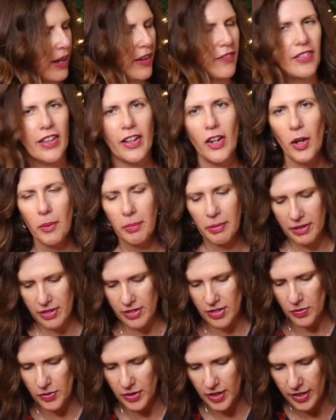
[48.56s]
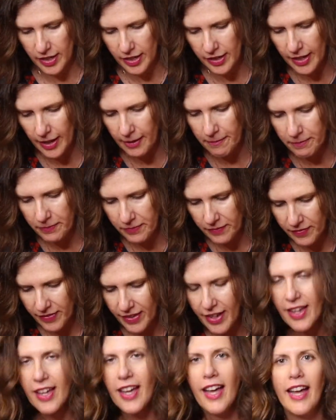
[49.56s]
cut that open, so we don't need that.
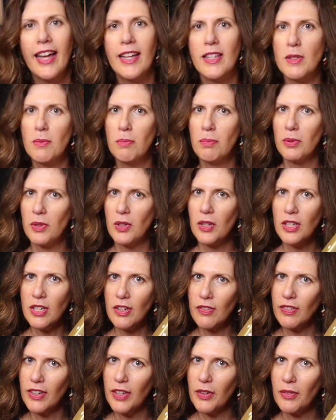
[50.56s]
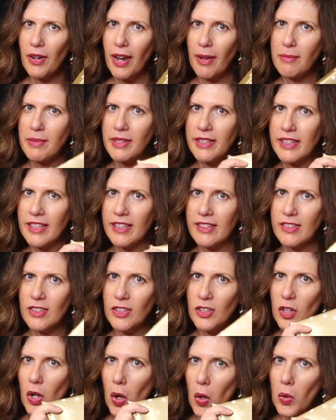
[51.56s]
It's beautifully wrapped in this
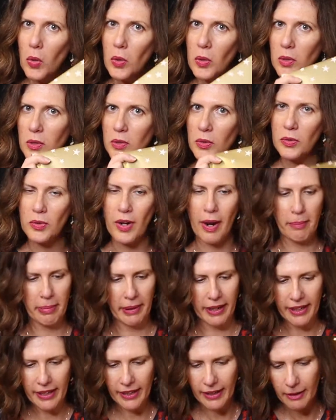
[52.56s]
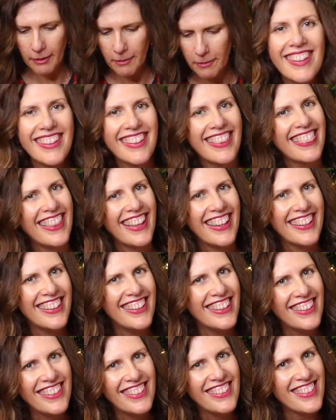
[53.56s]
gold wrapping. Thank
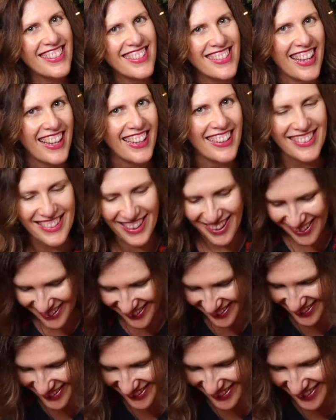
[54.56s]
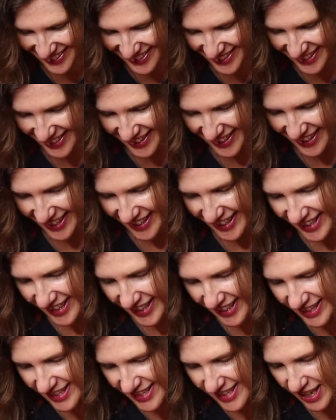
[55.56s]
you, Santa.
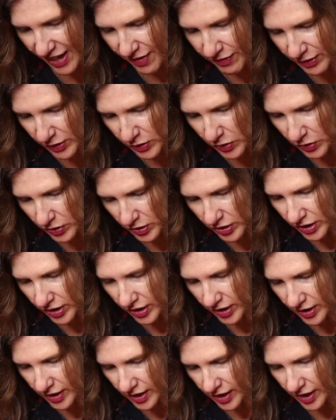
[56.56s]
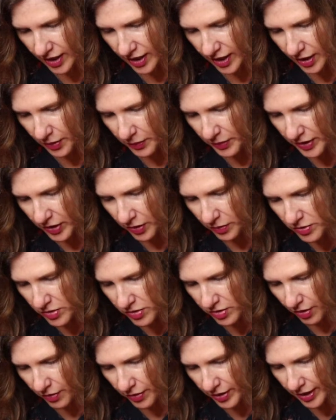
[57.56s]
Let's have a look. So when I was
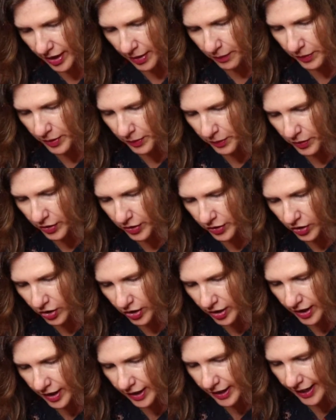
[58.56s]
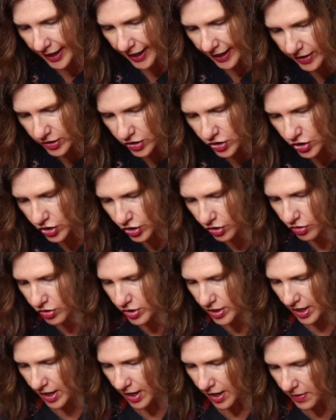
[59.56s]
growing up, we were not allowed to
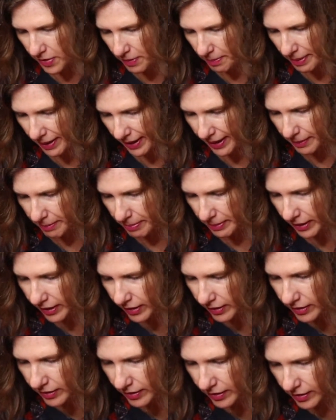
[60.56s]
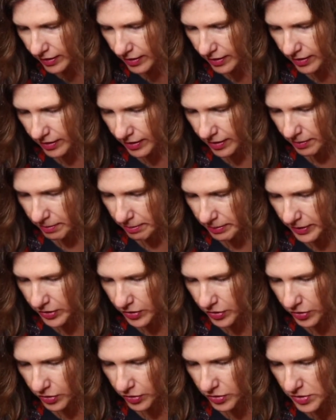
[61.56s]
tear the paper
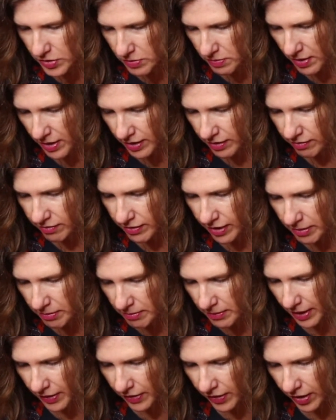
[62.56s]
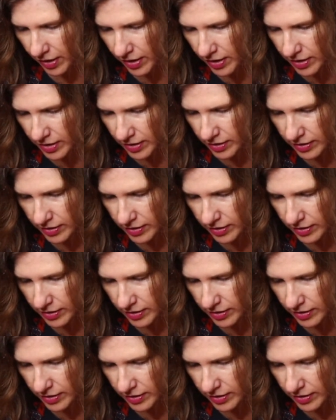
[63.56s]
because my grandmother